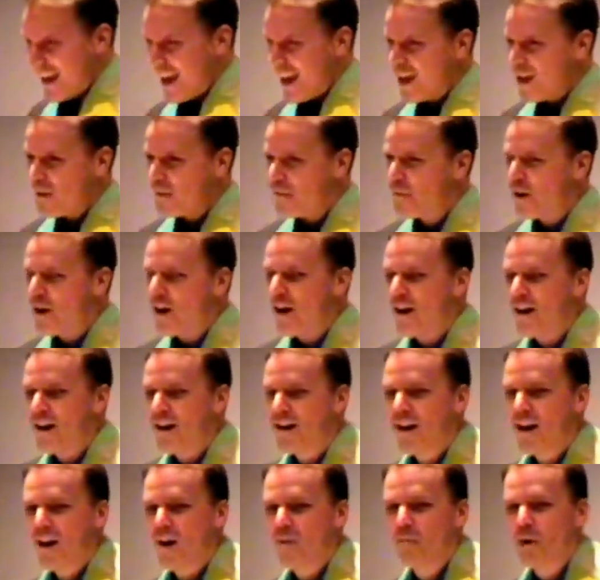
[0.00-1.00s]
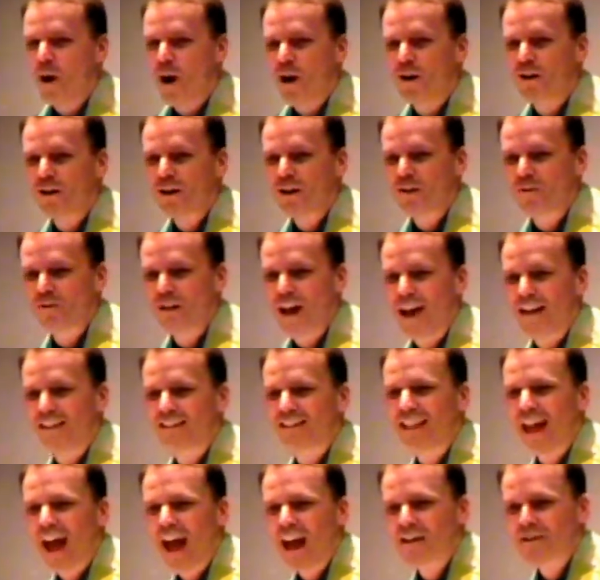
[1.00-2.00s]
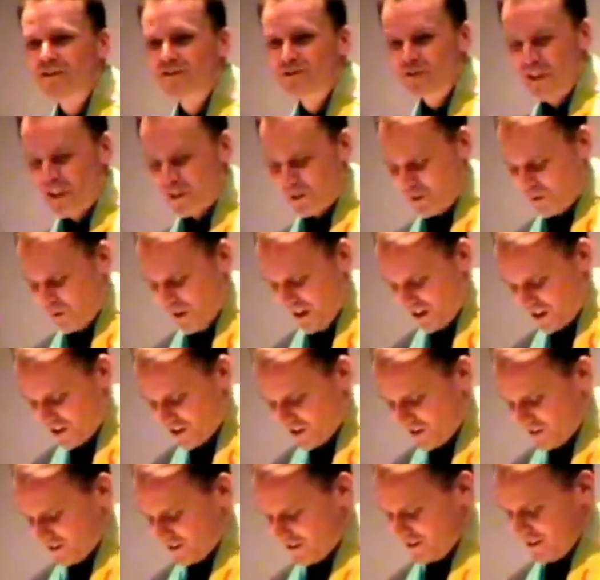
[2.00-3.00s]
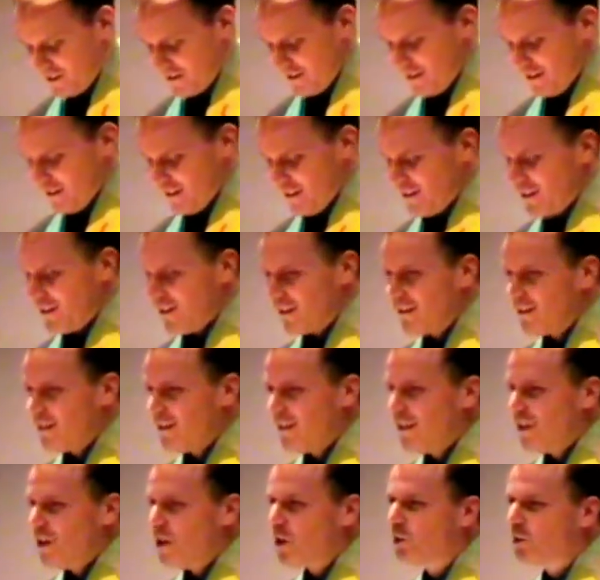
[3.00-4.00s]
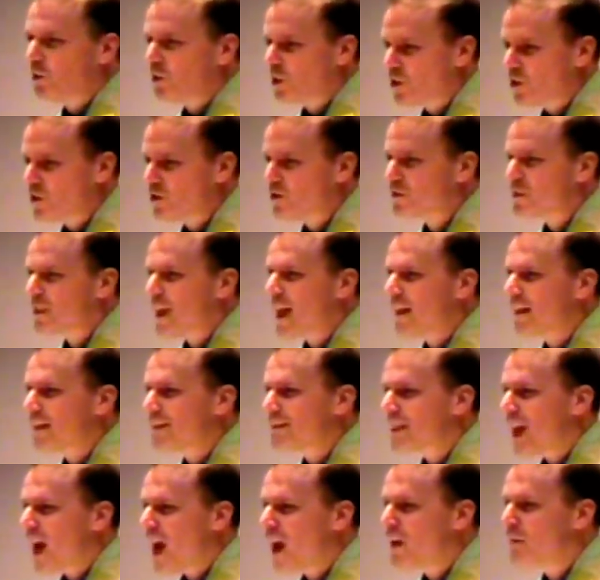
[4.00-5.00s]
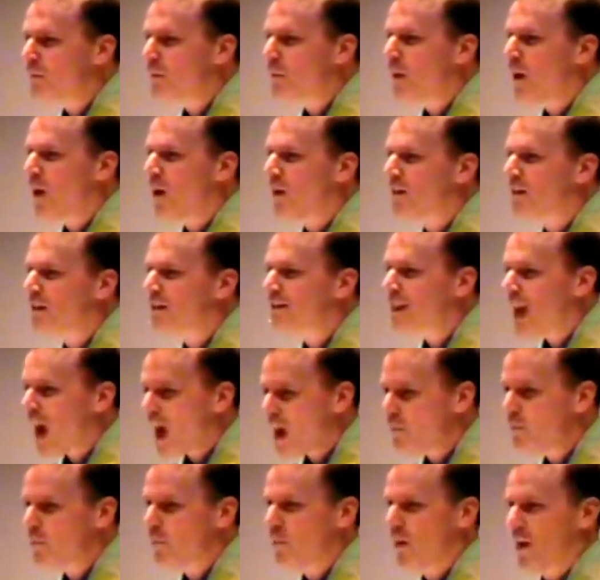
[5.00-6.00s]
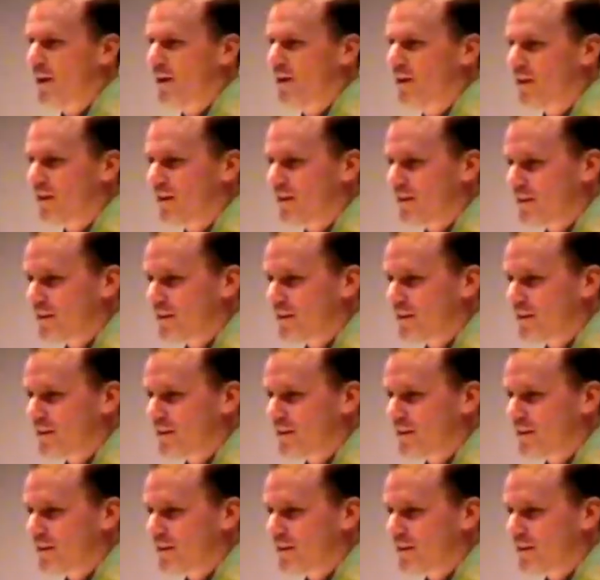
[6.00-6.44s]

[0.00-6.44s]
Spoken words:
am a part of that last generation who learned how to type on a typewriter.